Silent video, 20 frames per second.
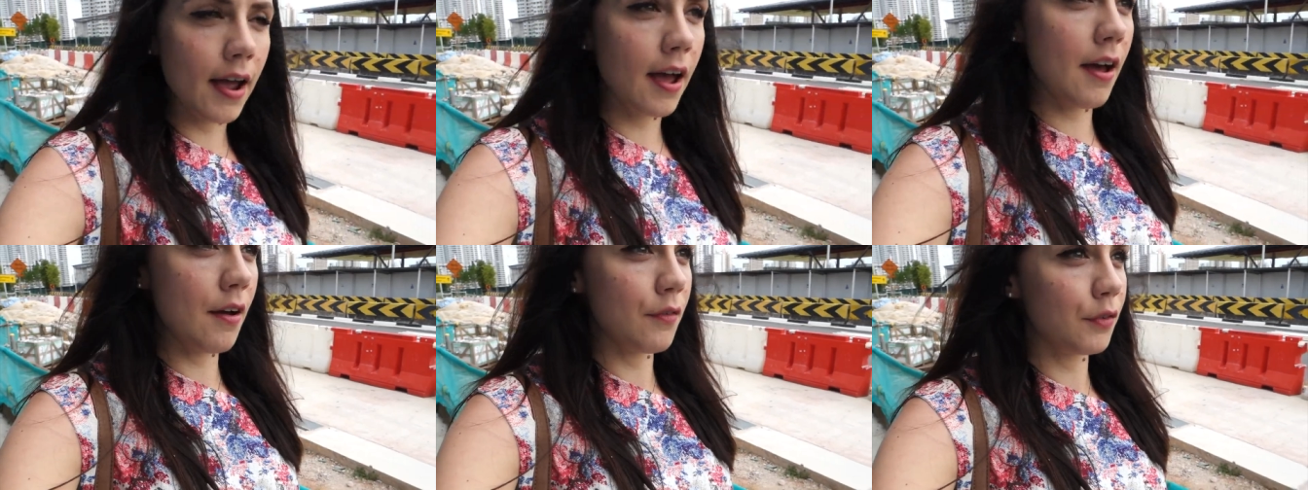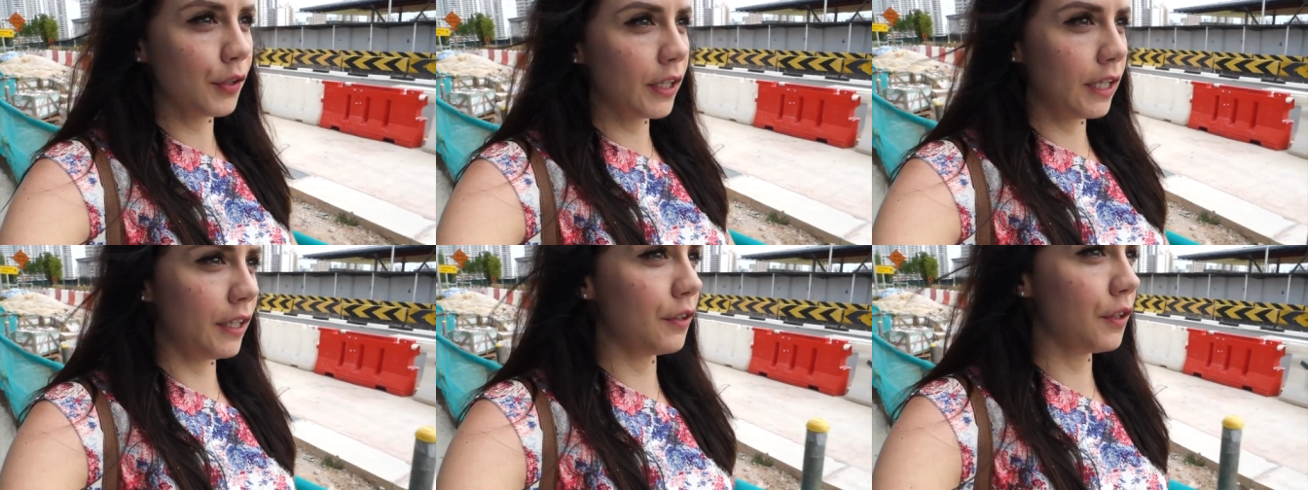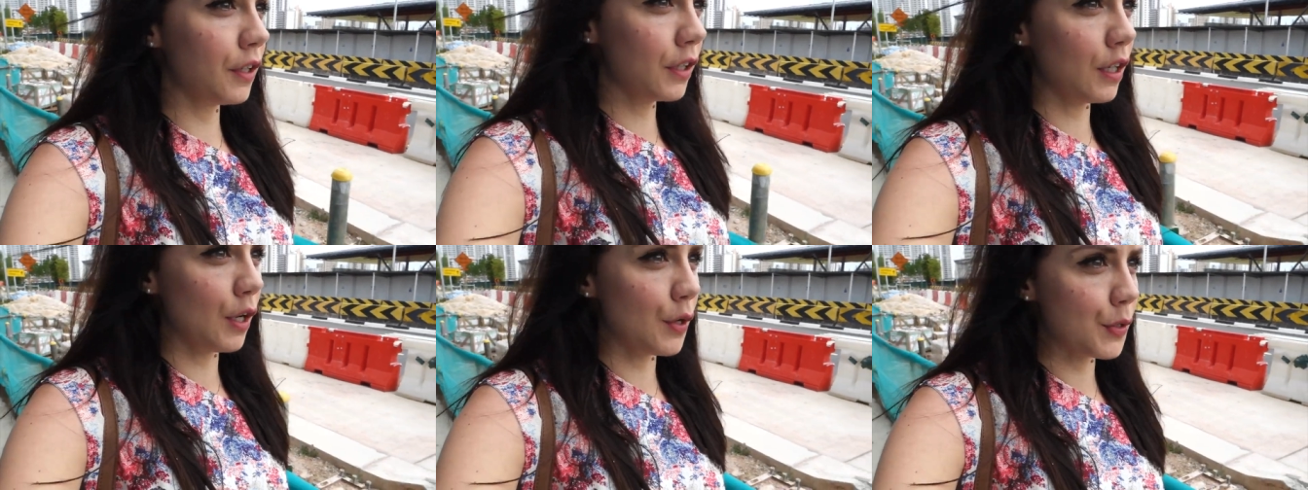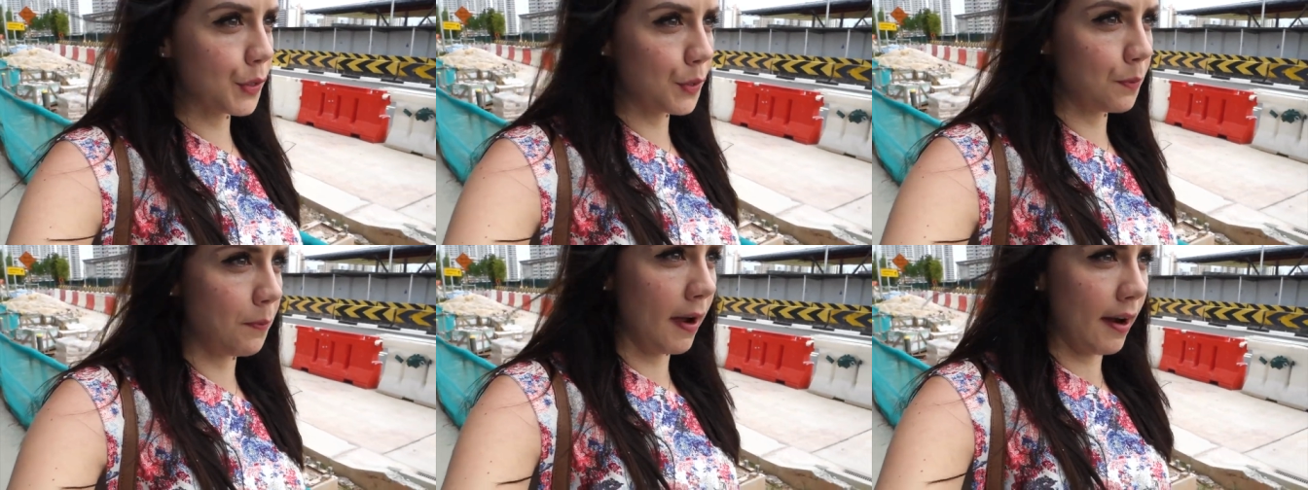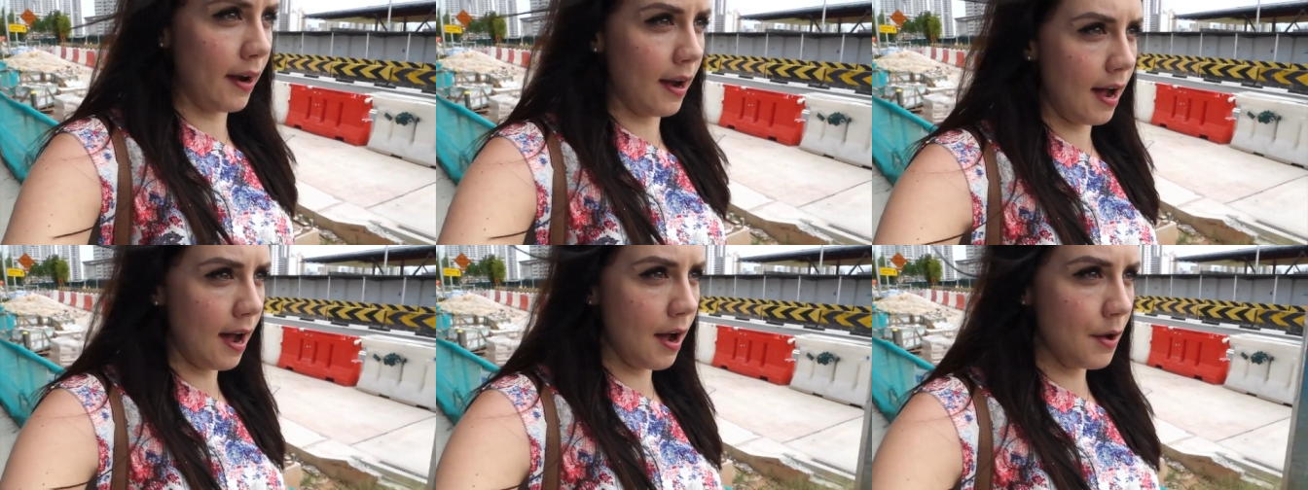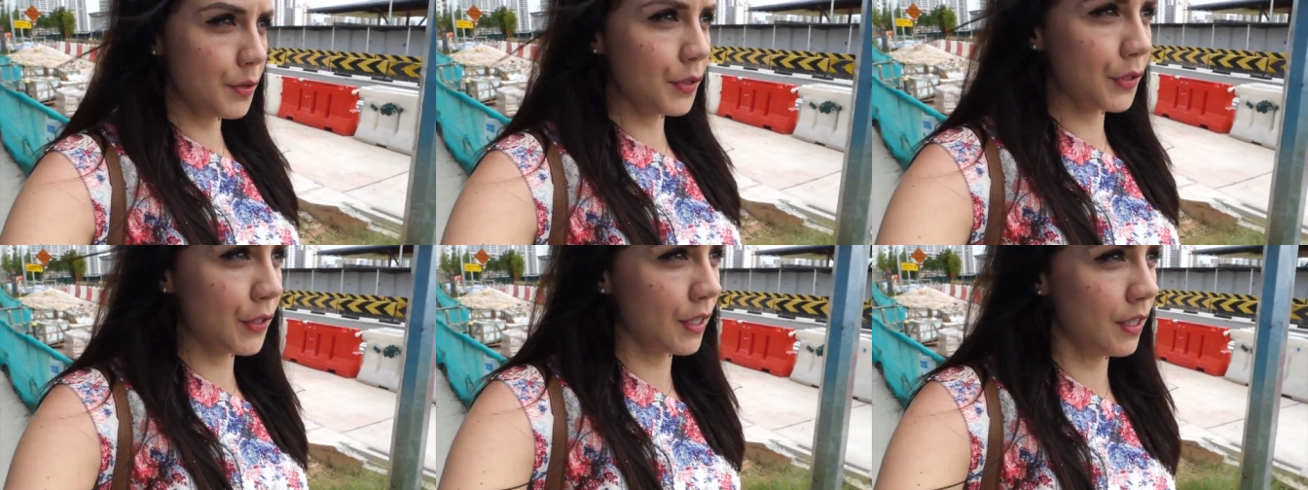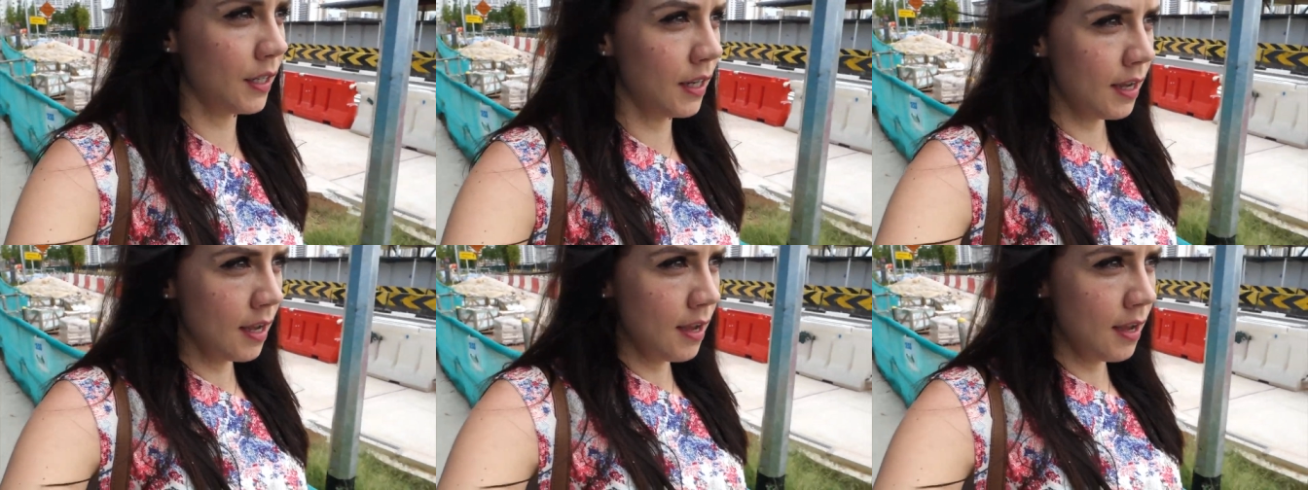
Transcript: have here close to my house